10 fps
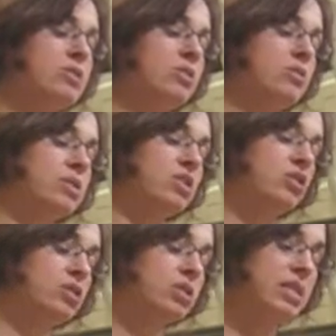So it's
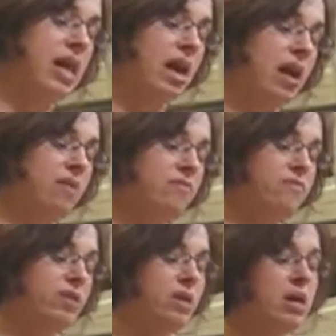good to have
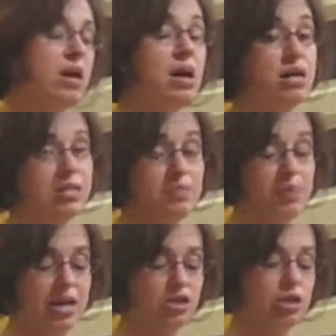a
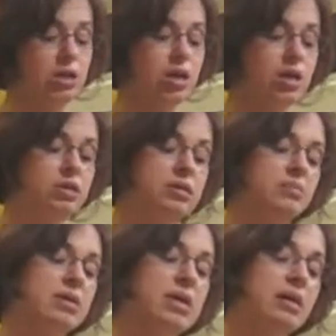spatula to
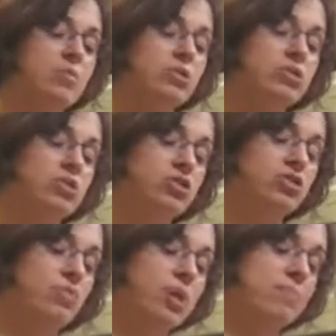be able to
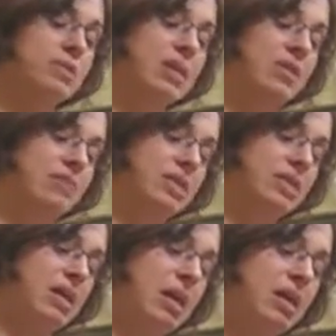scrape down the
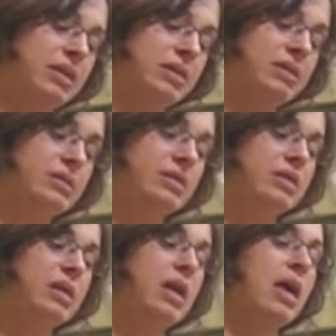
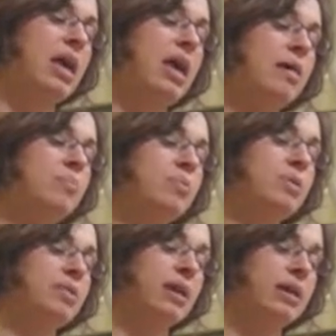sides and
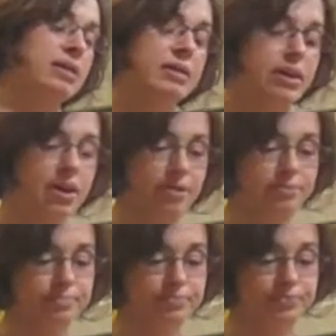put that in
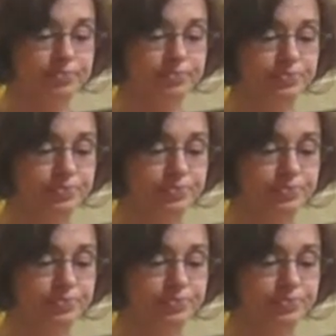there.